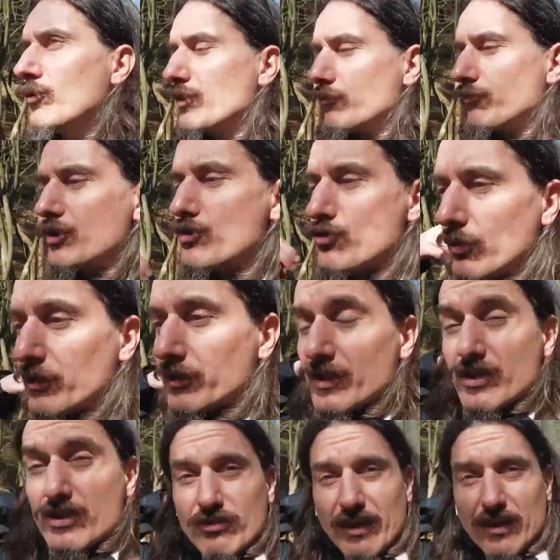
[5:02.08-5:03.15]
with the ritual
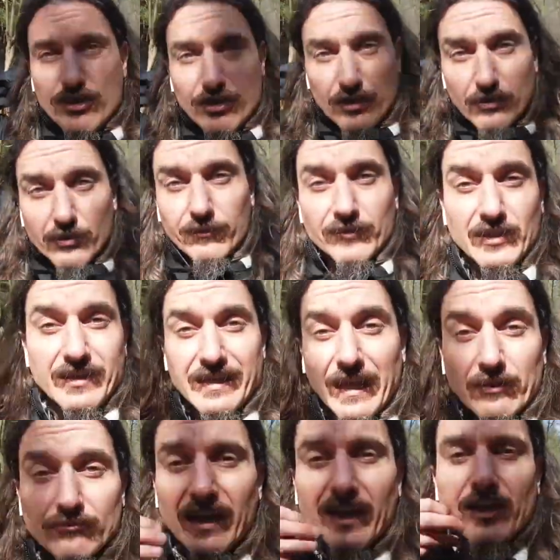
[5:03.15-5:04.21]
destruction of the
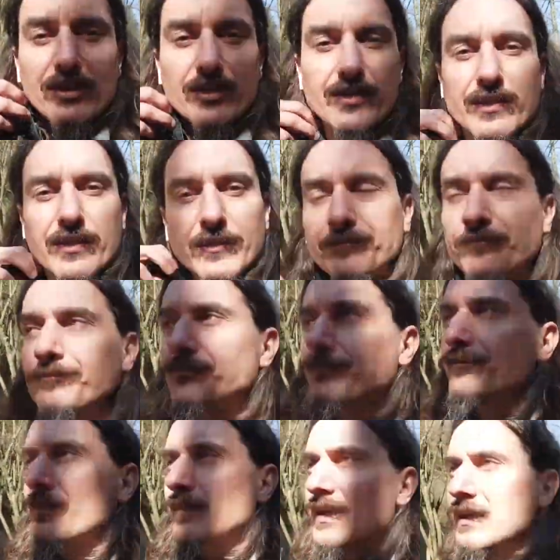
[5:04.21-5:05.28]
debt records,
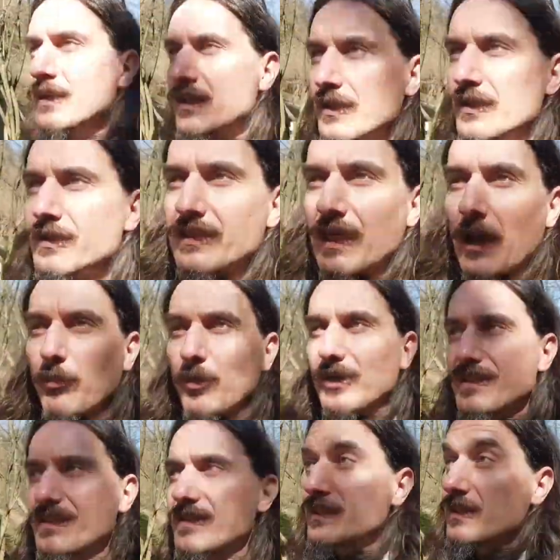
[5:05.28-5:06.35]

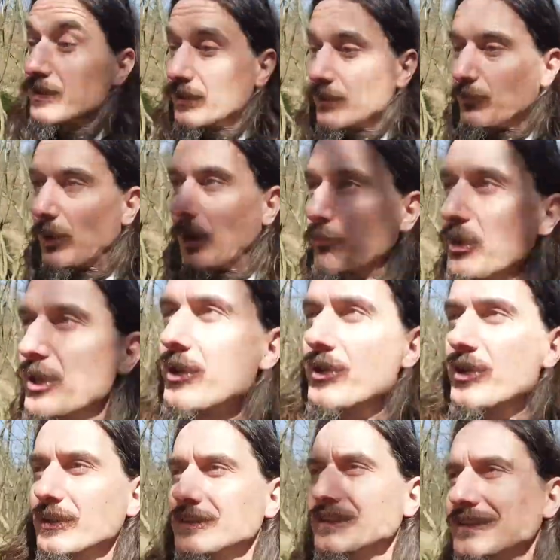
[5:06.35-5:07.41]
tablets,
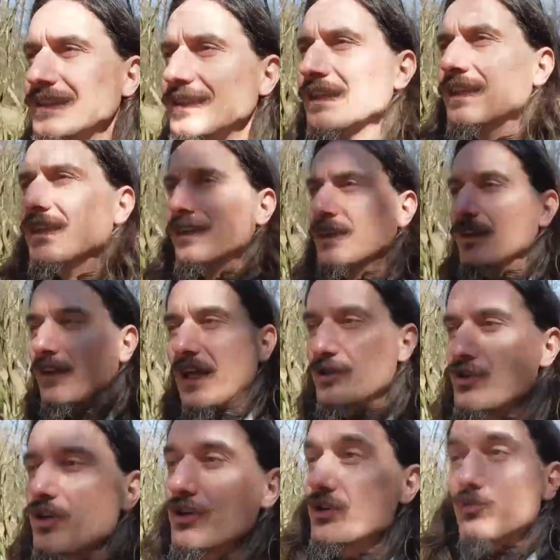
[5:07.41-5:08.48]
papyri,
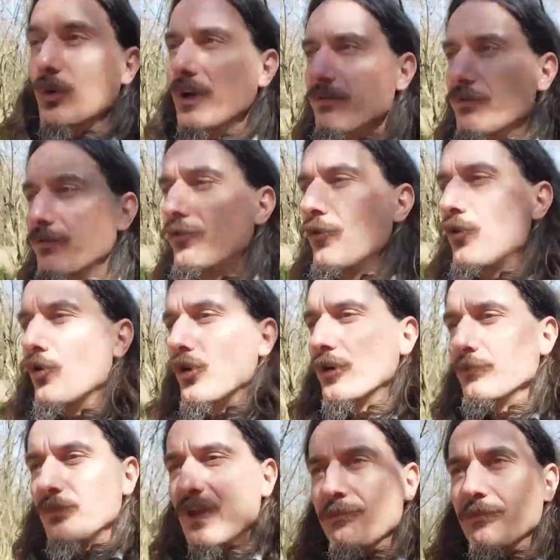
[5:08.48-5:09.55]
ledgers, whatever
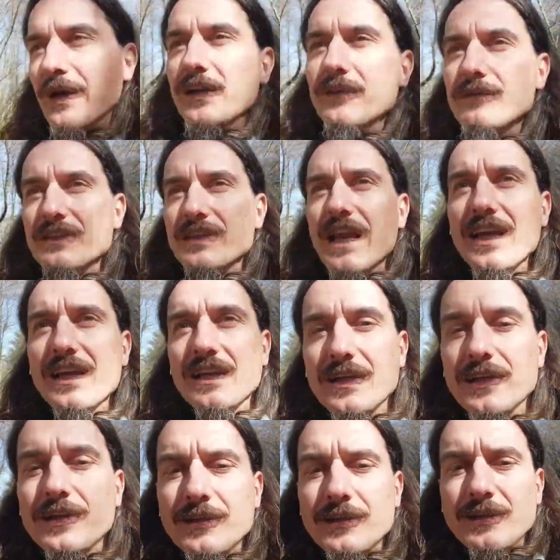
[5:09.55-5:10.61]
form they might have
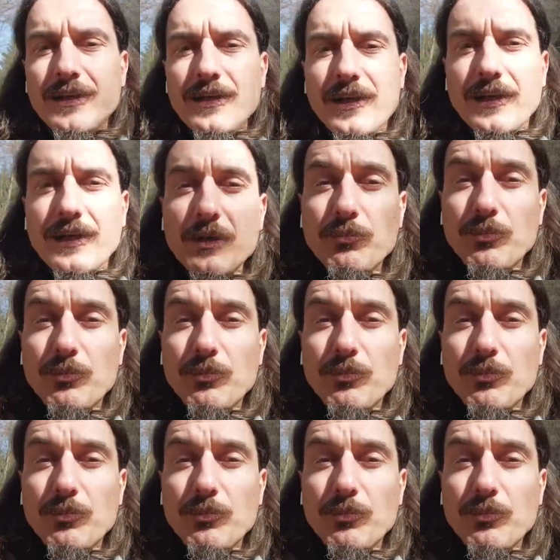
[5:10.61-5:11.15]
taken in any